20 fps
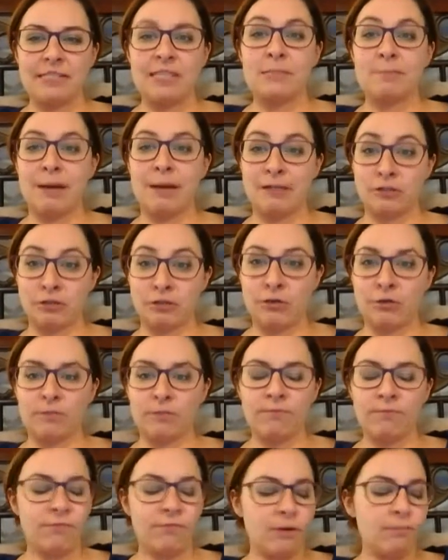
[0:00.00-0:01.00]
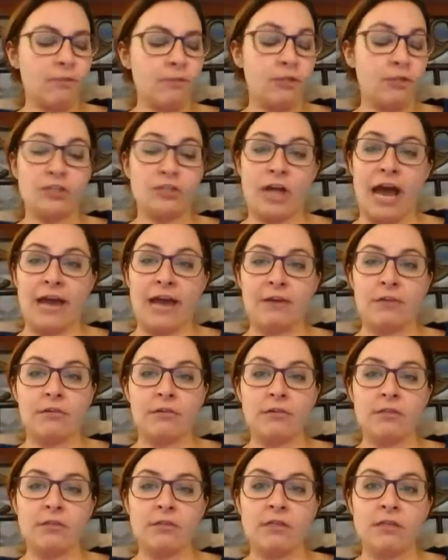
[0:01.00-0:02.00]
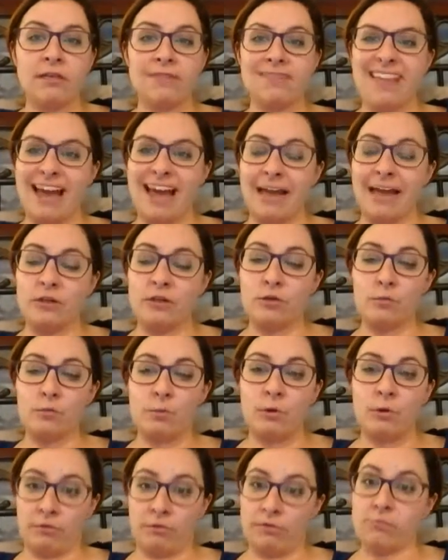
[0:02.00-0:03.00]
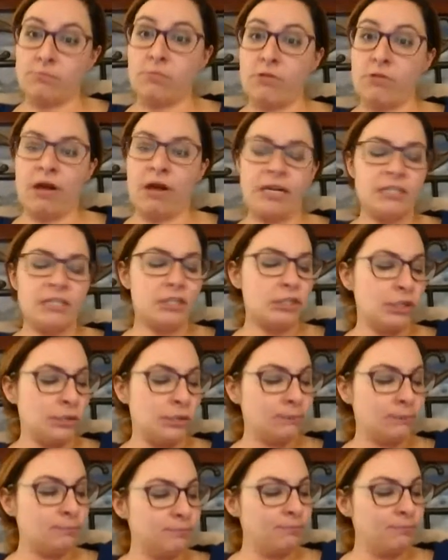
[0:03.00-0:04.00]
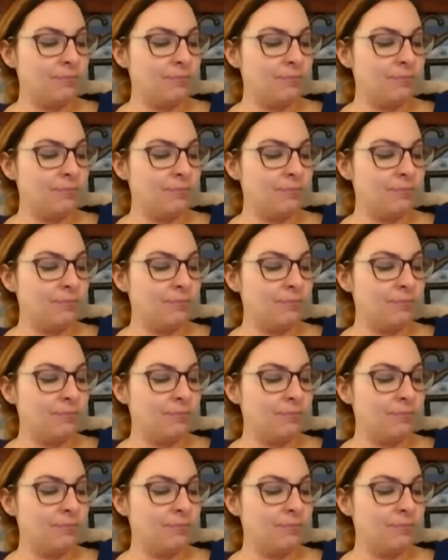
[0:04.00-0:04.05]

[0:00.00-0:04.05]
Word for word: special from your child that you put some thought into.